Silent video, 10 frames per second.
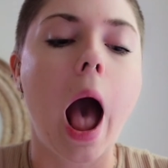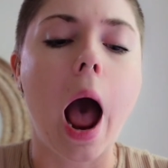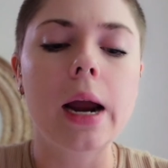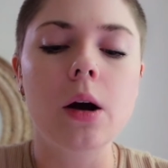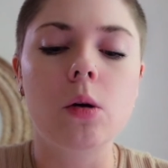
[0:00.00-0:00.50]

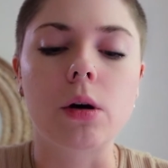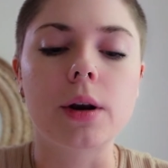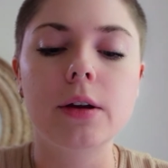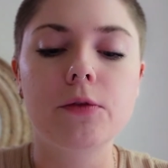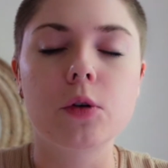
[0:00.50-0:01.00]
I
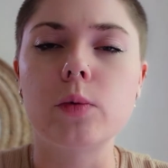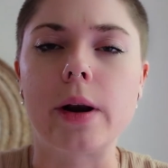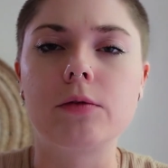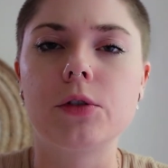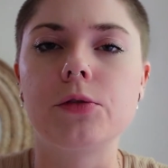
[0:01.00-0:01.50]
already, for
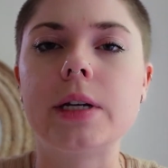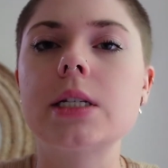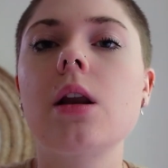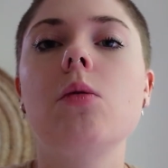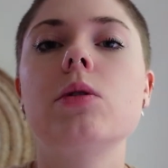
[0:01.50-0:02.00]
whatever
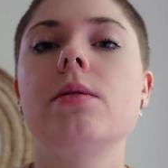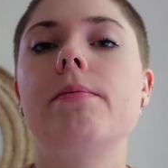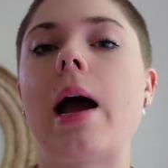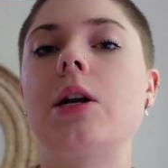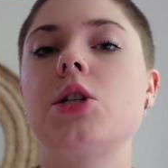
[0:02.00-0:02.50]
reason, was
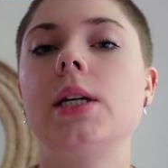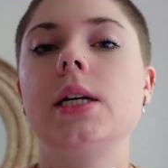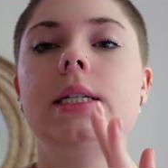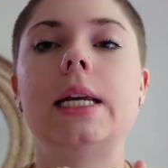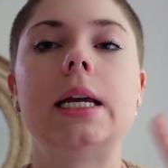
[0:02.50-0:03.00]

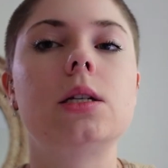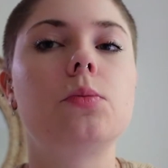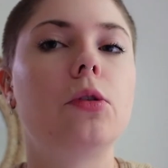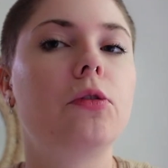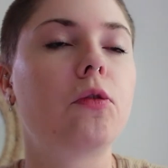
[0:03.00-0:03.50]
imagining days
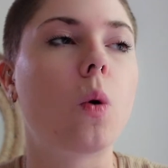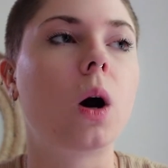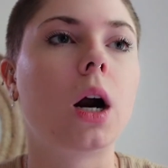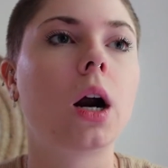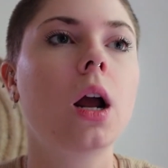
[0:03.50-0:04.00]

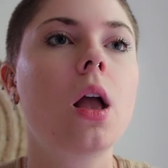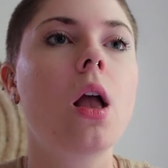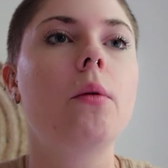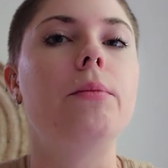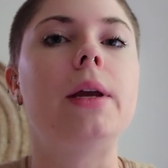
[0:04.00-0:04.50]
before
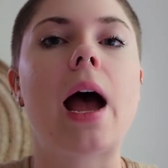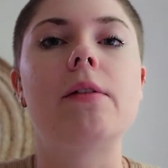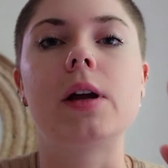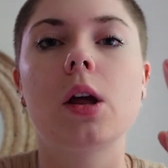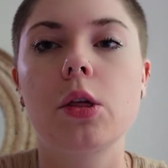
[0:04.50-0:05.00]
me
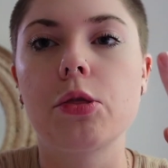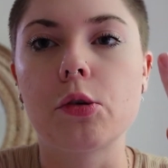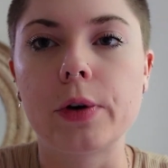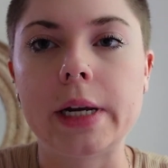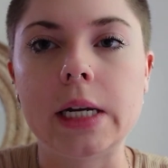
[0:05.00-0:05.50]
having
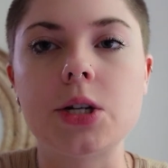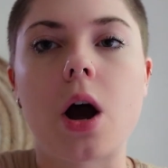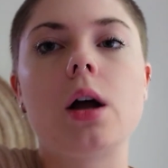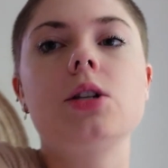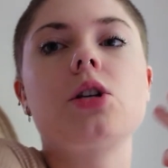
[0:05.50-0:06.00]
3
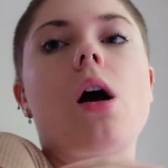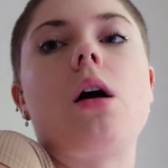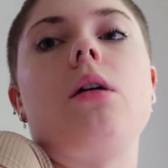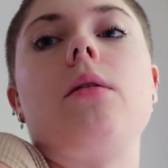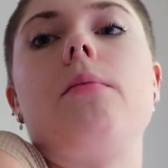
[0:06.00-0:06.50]
dots
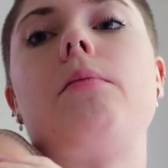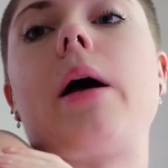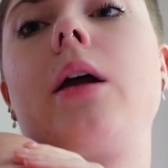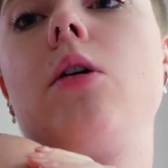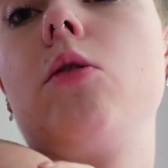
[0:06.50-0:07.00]
on
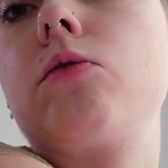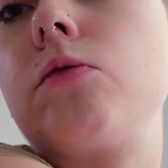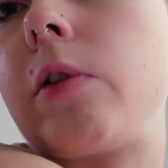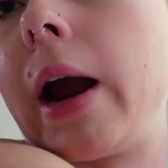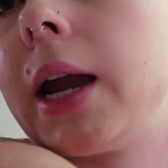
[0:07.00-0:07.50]
my
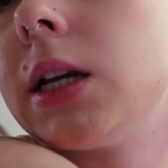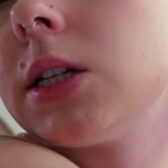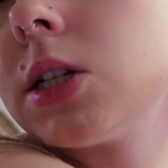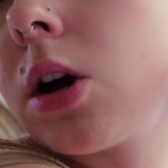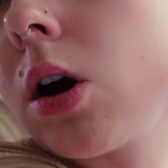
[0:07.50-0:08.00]

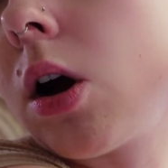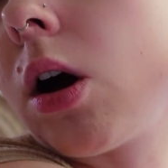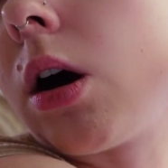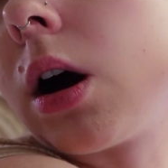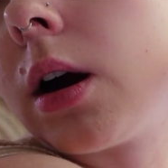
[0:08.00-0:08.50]
right
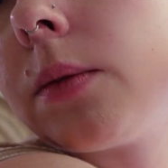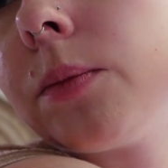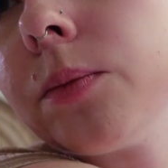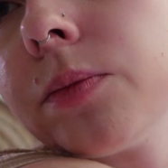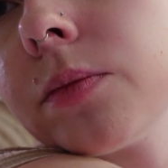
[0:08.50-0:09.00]

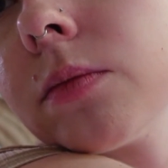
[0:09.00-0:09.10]
arm,